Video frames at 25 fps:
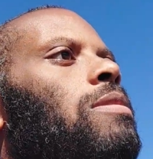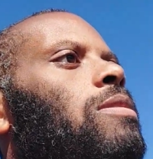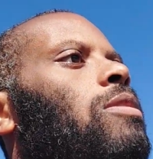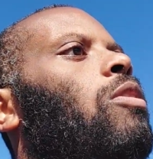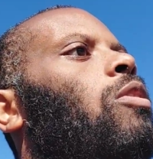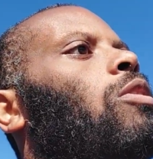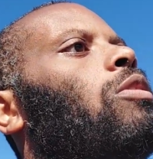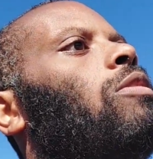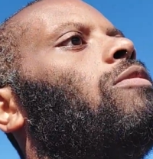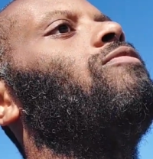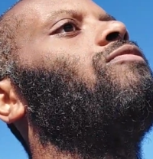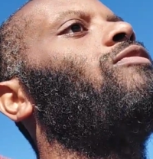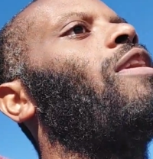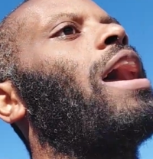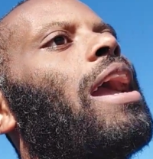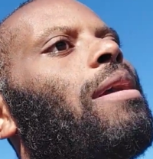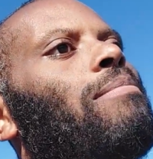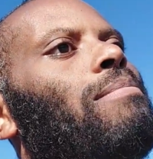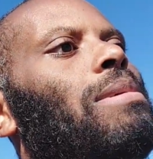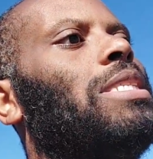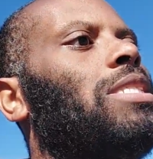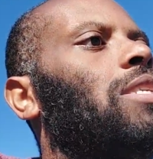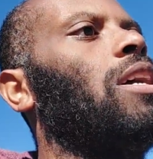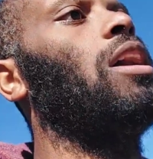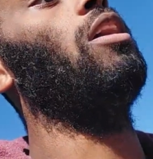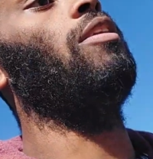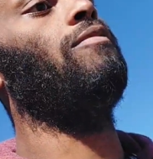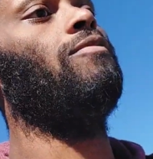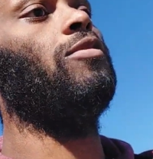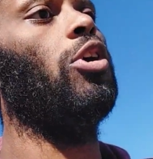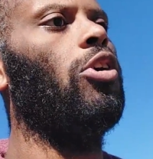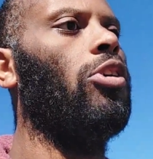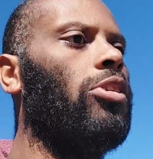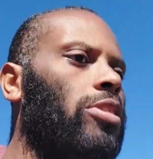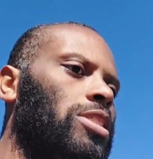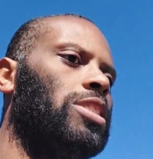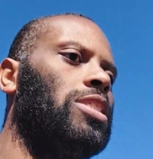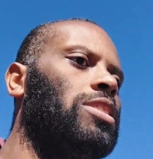or fragments of
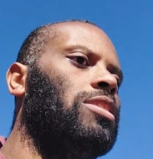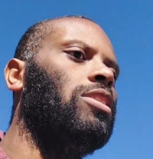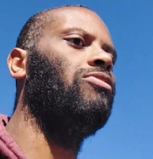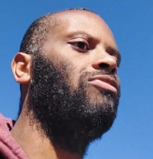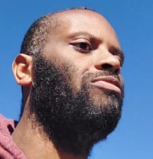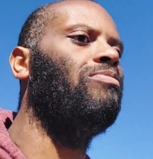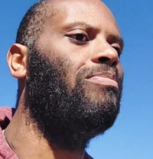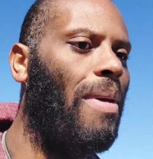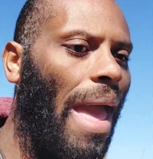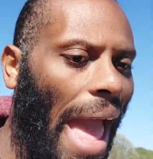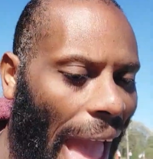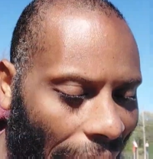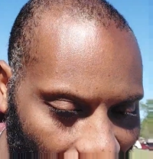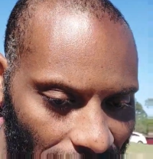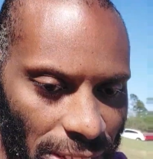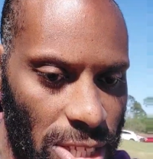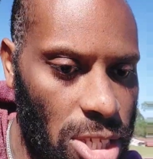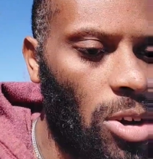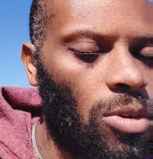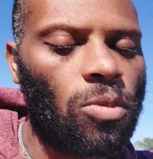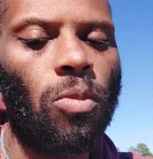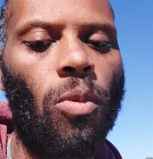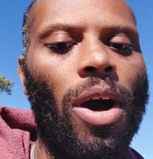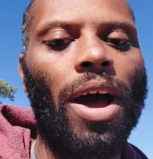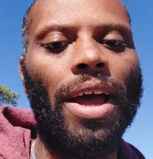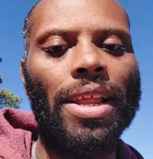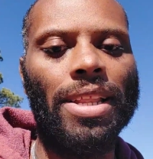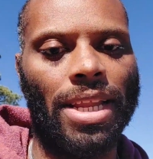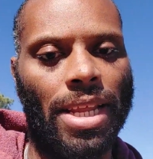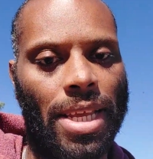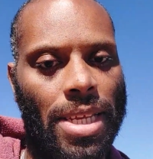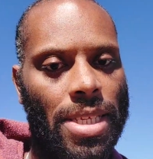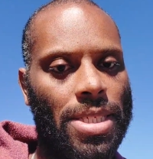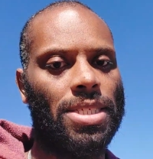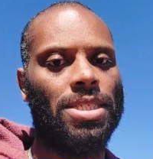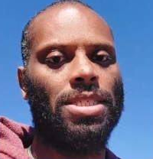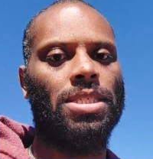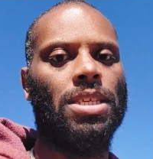yourself back to
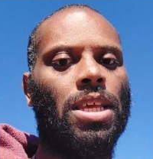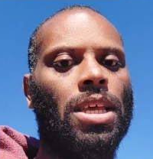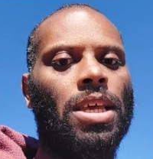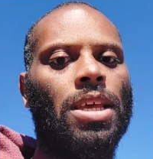oneness.